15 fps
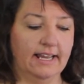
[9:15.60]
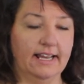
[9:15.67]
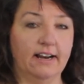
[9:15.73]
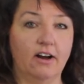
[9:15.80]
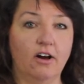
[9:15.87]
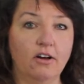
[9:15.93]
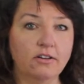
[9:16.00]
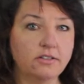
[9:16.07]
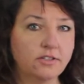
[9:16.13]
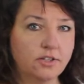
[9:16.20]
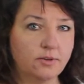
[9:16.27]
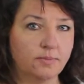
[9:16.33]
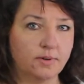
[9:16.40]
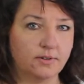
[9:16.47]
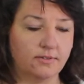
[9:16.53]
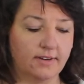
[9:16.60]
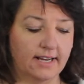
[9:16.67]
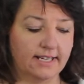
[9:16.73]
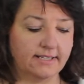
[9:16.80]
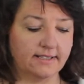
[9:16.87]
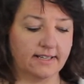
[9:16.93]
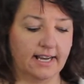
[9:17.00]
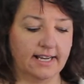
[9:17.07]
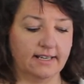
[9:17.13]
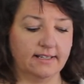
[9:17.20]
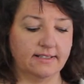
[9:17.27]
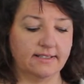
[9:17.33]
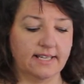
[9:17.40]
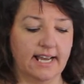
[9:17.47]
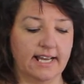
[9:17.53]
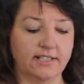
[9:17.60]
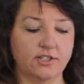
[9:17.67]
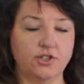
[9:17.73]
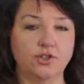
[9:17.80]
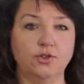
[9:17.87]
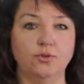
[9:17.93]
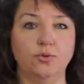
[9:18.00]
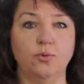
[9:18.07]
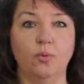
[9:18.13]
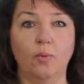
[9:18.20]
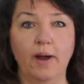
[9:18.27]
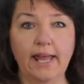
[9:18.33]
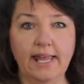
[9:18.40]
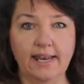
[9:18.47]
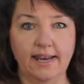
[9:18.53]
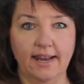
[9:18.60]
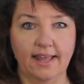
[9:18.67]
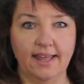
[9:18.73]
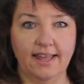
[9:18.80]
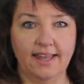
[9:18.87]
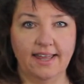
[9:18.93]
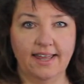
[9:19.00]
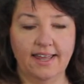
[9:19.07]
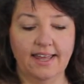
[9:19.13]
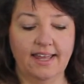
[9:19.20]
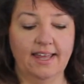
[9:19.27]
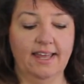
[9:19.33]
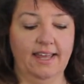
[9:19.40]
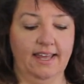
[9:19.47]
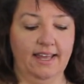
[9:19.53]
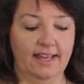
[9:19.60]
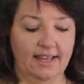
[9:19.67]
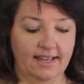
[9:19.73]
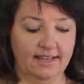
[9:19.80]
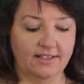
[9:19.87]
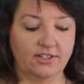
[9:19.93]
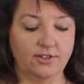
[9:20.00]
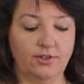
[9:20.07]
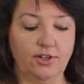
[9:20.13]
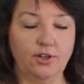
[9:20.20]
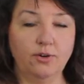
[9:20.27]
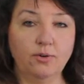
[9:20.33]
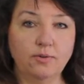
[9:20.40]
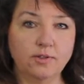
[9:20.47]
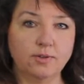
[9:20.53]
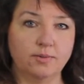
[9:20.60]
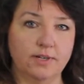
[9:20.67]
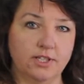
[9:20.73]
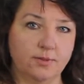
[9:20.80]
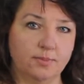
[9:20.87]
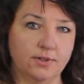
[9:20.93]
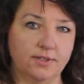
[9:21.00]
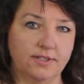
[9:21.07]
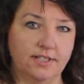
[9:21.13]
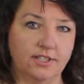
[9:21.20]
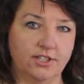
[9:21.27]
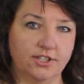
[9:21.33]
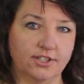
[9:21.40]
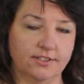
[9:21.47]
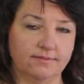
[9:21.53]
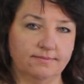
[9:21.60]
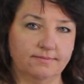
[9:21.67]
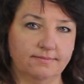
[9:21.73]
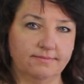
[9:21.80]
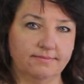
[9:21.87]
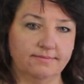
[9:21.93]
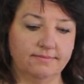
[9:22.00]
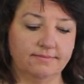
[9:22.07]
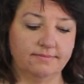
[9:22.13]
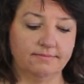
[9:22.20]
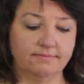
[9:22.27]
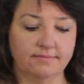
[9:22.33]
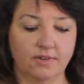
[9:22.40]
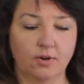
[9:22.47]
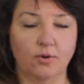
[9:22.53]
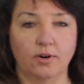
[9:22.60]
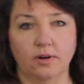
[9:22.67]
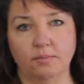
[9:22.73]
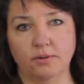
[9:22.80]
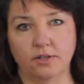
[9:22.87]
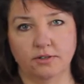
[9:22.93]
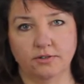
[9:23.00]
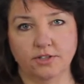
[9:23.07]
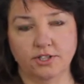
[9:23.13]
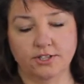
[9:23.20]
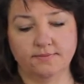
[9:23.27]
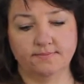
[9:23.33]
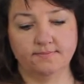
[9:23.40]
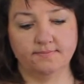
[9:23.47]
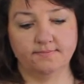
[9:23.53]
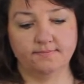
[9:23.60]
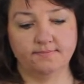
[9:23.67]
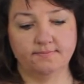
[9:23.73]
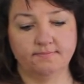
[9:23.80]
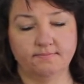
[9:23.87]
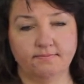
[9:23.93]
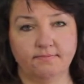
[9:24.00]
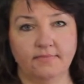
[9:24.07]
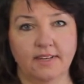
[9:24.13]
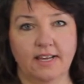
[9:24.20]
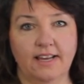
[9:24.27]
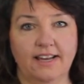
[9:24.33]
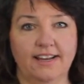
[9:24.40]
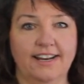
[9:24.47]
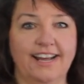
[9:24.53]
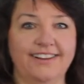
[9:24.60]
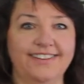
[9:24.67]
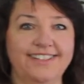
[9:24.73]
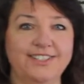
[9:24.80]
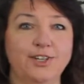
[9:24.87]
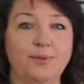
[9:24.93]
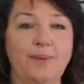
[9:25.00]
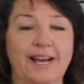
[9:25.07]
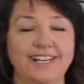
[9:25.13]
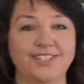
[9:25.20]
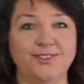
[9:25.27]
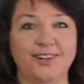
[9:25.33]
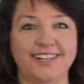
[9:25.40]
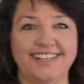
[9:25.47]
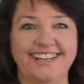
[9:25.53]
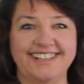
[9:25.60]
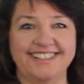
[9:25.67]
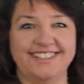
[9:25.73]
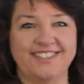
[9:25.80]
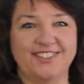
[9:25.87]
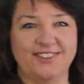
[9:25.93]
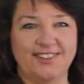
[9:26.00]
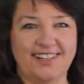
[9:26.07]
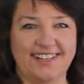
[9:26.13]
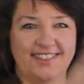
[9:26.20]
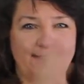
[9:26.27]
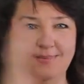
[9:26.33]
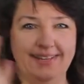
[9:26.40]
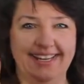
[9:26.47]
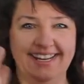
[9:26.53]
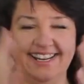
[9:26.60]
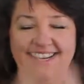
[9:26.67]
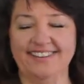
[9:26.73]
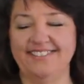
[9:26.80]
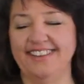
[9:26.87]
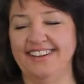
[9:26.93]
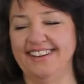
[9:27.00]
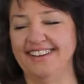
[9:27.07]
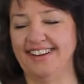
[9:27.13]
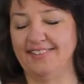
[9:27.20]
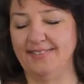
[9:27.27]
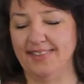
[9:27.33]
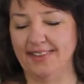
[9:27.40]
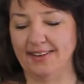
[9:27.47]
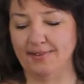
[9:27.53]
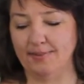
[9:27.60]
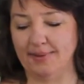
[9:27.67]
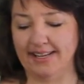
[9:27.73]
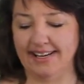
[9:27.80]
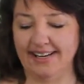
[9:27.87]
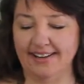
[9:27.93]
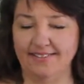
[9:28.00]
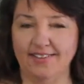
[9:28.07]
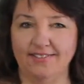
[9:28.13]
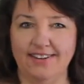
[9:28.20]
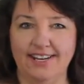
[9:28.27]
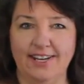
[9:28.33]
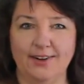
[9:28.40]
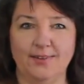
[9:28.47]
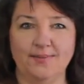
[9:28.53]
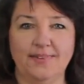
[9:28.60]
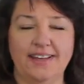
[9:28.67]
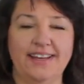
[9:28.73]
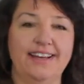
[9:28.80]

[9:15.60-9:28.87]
It also provides guidance as to when to use which procedure or approach. Now let's go back to our kitten story at the beginning of the video.